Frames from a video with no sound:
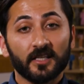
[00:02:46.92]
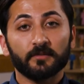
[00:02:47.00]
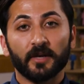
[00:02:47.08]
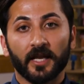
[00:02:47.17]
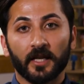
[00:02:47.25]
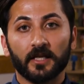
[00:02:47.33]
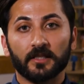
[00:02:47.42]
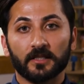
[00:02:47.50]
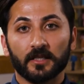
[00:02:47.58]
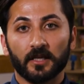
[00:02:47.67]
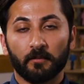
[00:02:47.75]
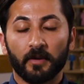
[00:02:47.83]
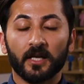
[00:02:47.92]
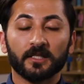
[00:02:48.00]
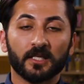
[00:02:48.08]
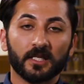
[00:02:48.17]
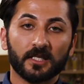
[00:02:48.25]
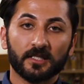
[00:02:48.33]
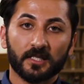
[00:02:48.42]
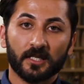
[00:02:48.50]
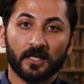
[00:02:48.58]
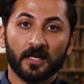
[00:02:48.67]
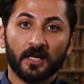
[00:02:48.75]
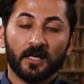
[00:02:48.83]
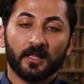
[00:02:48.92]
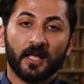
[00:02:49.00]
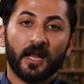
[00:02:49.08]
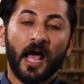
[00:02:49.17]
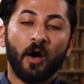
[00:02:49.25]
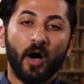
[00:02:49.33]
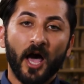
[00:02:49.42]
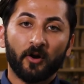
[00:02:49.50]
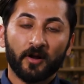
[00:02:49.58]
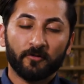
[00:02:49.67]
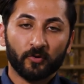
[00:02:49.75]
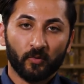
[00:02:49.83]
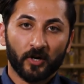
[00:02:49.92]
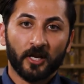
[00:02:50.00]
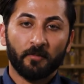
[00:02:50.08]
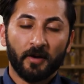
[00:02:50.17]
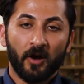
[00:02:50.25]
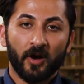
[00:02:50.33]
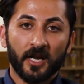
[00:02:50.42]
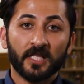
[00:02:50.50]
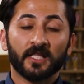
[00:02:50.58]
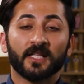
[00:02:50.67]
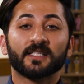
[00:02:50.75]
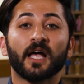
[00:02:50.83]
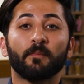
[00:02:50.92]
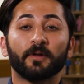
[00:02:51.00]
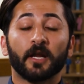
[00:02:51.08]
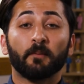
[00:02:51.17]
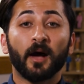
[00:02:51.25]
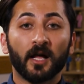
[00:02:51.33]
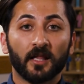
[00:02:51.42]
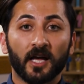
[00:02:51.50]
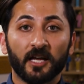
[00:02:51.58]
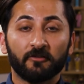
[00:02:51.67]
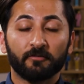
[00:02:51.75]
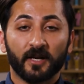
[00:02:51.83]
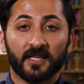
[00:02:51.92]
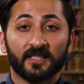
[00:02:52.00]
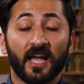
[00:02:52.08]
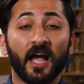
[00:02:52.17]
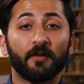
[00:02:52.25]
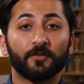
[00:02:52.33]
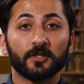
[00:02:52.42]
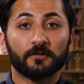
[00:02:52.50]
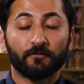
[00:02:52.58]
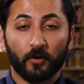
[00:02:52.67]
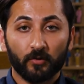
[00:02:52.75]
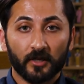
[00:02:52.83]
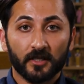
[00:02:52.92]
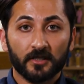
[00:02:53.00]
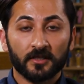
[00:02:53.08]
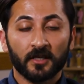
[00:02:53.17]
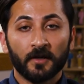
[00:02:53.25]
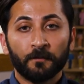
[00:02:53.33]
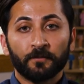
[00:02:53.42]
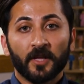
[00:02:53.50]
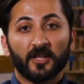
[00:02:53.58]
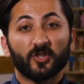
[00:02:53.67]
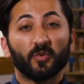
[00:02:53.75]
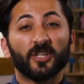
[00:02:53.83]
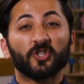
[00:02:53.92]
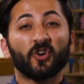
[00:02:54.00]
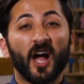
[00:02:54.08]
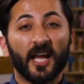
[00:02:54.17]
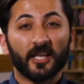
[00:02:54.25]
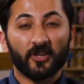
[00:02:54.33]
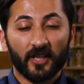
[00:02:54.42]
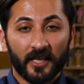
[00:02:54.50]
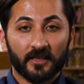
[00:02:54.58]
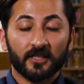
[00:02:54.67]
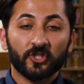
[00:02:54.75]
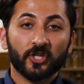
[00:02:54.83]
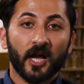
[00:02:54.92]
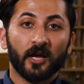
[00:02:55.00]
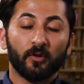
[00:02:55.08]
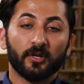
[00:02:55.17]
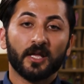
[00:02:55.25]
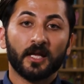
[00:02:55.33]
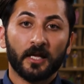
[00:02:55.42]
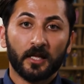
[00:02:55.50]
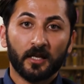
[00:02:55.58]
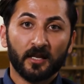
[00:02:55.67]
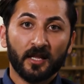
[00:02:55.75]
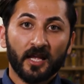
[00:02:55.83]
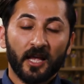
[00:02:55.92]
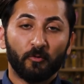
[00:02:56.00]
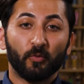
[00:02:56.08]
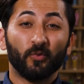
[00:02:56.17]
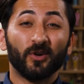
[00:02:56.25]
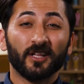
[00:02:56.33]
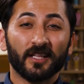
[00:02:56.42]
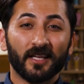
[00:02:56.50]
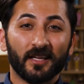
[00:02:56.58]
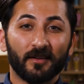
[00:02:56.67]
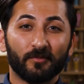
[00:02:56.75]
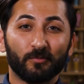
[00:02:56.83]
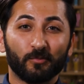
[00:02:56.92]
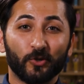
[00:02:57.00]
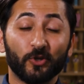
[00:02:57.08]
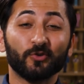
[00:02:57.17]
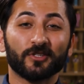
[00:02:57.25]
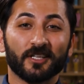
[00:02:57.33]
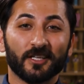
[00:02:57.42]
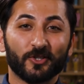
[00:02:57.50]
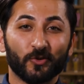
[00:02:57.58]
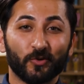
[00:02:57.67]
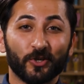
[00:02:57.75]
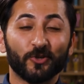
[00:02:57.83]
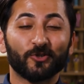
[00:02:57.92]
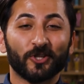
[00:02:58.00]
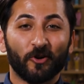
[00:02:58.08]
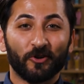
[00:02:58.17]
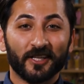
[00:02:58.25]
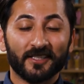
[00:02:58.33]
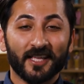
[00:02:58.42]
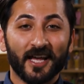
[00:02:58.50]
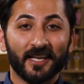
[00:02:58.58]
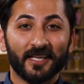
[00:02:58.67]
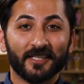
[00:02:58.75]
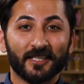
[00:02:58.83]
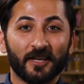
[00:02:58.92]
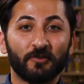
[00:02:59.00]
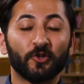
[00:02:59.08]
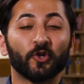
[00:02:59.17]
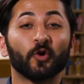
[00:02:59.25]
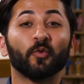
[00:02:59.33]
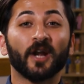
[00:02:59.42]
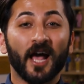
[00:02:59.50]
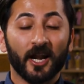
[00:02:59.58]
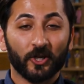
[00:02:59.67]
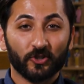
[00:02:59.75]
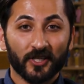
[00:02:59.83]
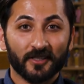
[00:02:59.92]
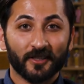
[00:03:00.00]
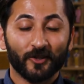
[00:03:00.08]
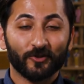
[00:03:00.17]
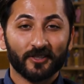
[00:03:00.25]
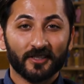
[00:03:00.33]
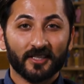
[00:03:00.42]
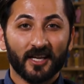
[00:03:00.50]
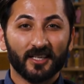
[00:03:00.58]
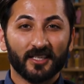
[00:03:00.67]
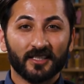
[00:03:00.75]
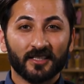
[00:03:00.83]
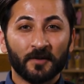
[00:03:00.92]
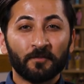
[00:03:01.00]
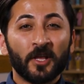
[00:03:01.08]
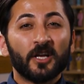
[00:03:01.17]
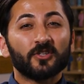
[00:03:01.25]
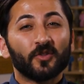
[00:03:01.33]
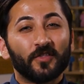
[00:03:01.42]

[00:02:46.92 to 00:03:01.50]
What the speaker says: does make it easy. It makes it easy that now I don't have to worry about anything that's happening in my life because I have this focus. And so we triangulate this child in, and we really use it to reduce our own anxieties, even though we're not addressing those anxieties. So